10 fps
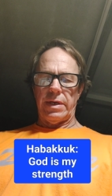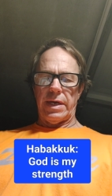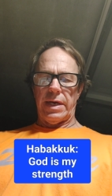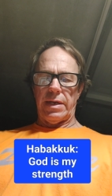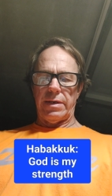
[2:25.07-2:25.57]

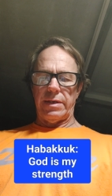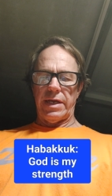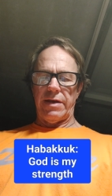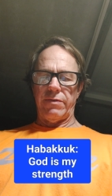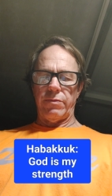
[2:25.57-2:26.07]
And
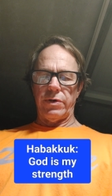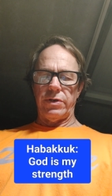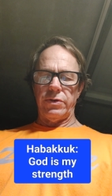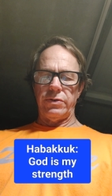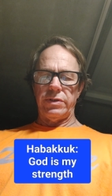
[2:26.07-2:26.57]
David
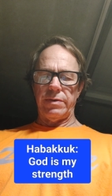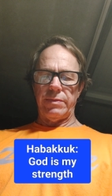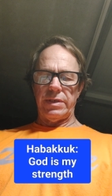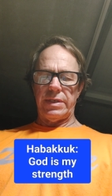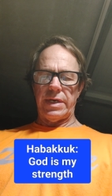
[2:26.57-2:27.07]
reduced
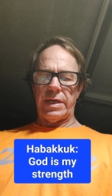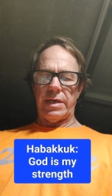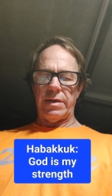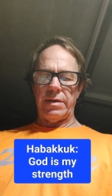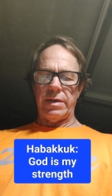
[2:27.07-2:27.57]
them to
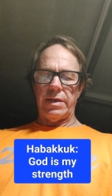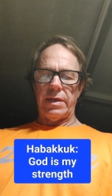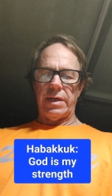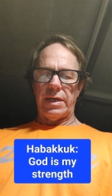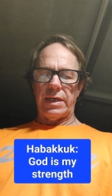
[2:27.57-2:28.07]
10
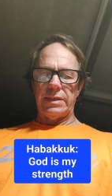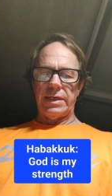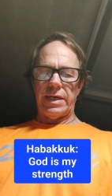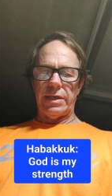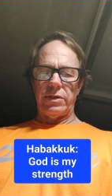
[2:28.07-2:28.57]
and
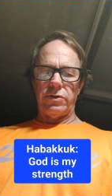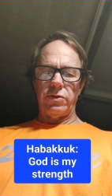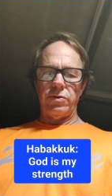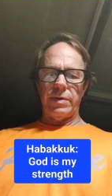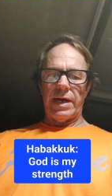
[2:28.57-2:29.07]
Isaiah to
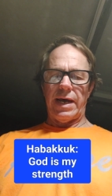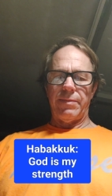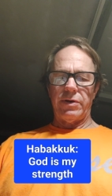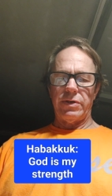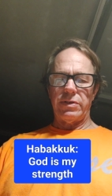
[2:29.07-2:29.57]
2, but
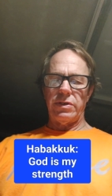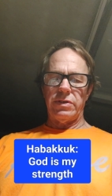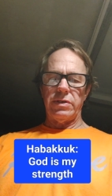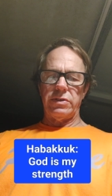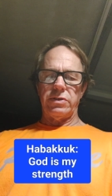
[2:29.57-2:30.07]
Habakkuk to
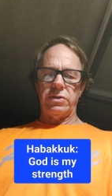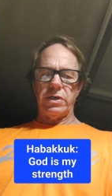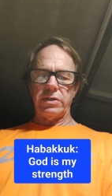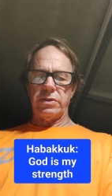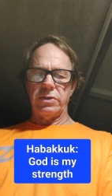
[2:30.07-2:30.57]
this
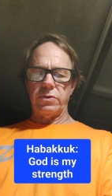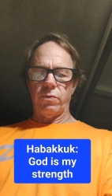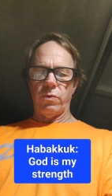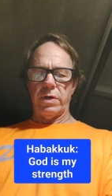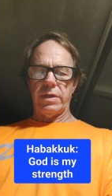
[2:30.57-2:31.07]
just
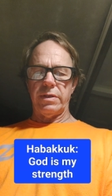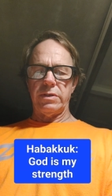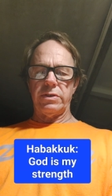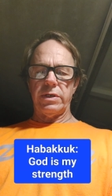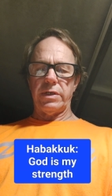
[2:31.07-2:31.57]
this one, the
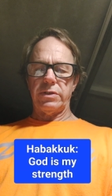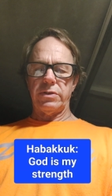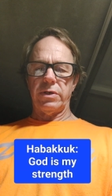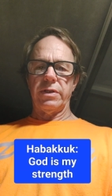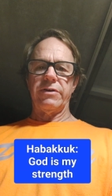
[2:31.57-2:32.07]
just
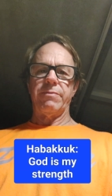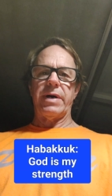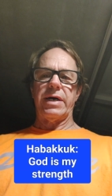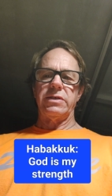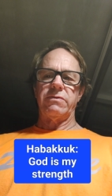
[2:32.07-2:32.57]
shall live
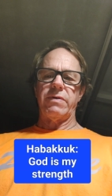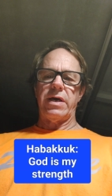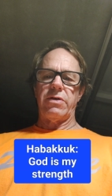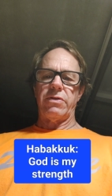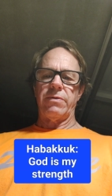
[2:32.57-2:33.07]
by his
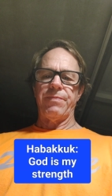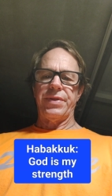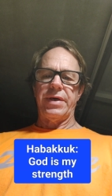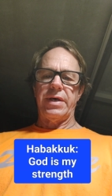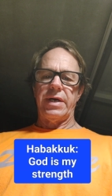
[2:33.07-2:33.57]
faith.
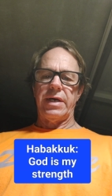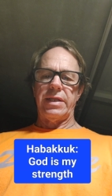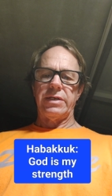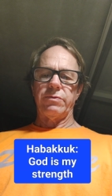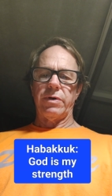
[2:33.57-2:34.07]
And
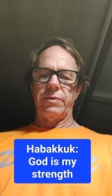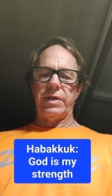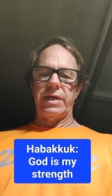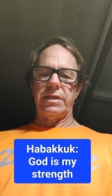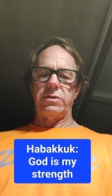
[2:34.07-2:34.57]
that's where
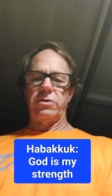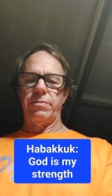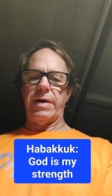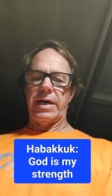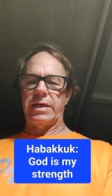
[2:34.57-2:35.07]
we get to
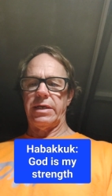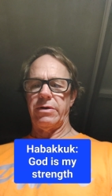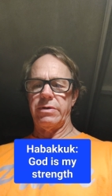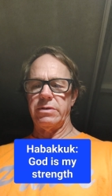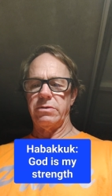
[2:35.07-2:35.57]
back
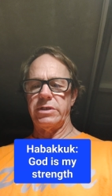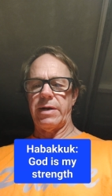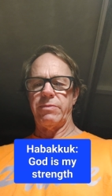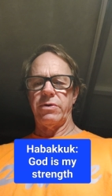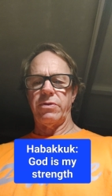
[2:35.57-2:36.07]
here in
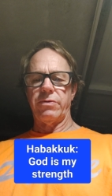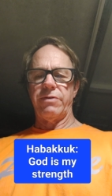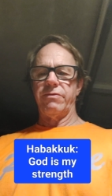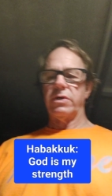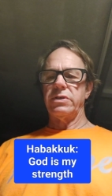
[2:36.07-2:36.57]
chapter
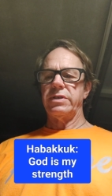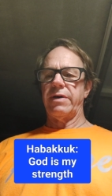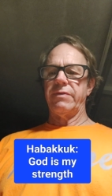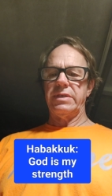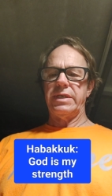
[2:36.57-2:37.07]
3, verse
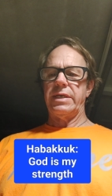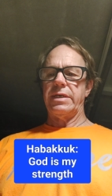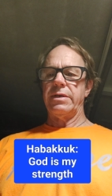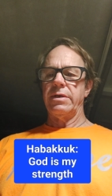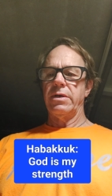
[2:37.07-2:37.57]

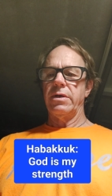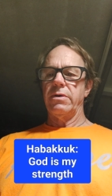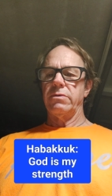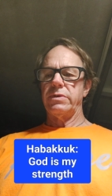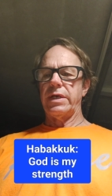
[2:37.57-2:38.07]
17.
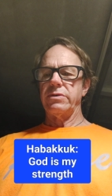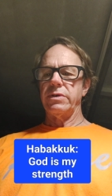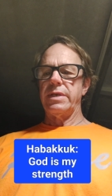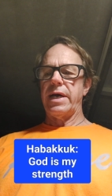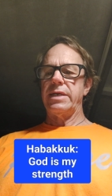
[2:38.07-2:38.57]
It's
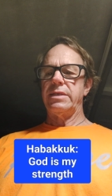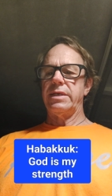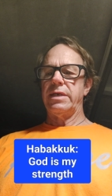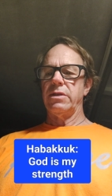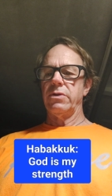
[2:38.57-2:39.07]
actually
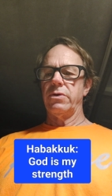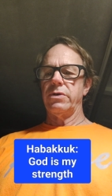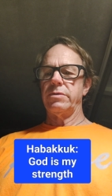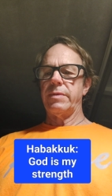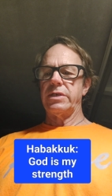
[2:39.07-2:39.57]
19. The
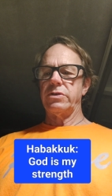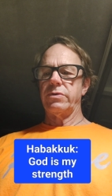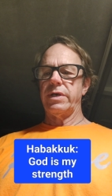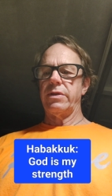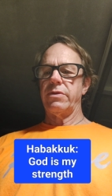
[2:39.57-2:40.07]
Lord is my
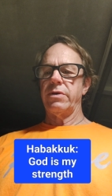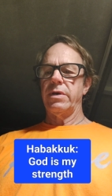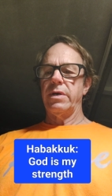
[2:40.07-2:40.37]
strength.